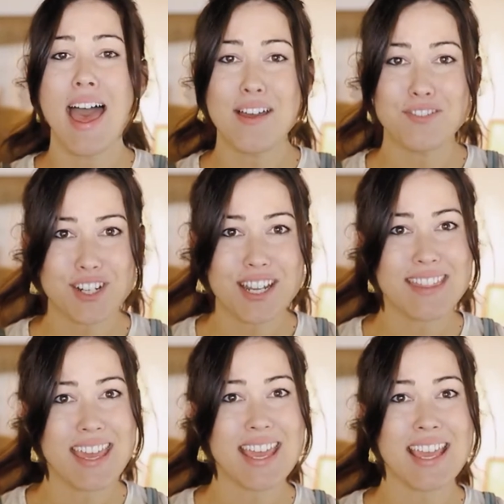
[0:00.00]

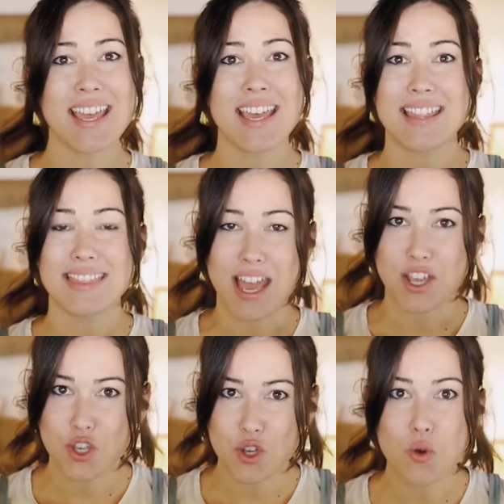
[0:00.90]
Everything
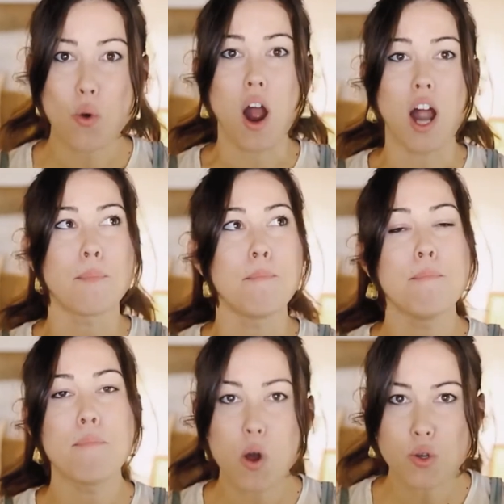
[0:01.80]
that you are
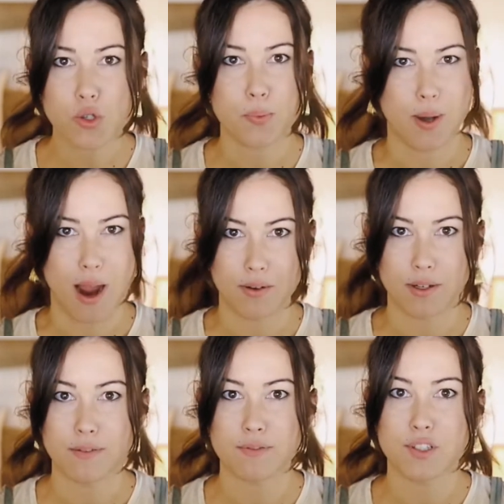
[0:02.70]
most proud
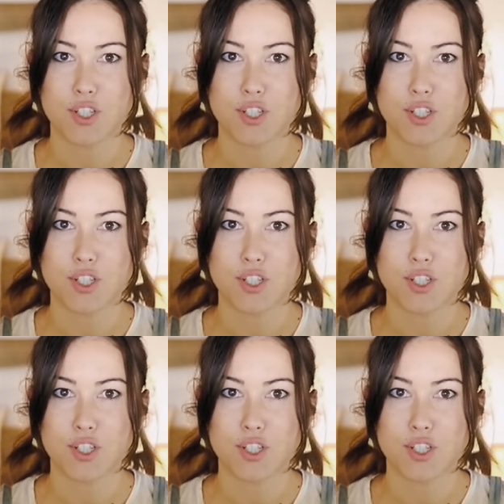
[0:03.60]
of